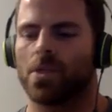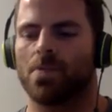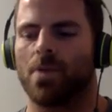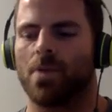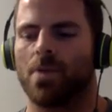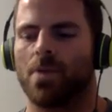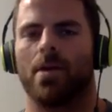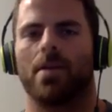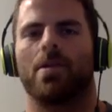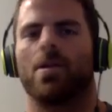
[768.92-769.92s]
respond
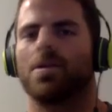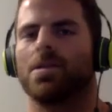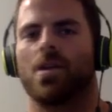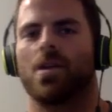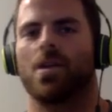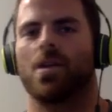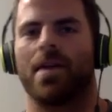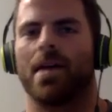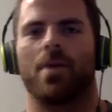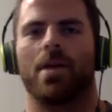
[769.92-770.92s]
with, is there
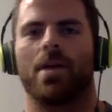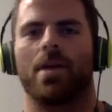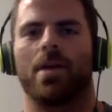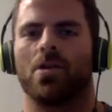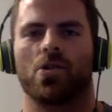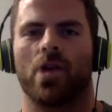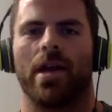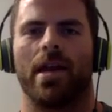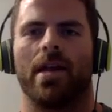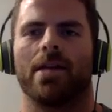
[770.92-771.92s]
anything we could do in
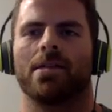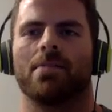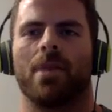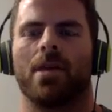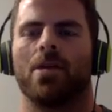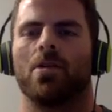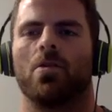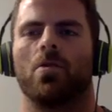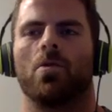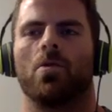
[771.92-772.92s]
training to make
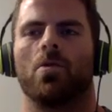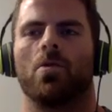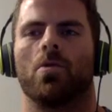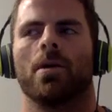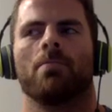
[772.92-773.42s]
you,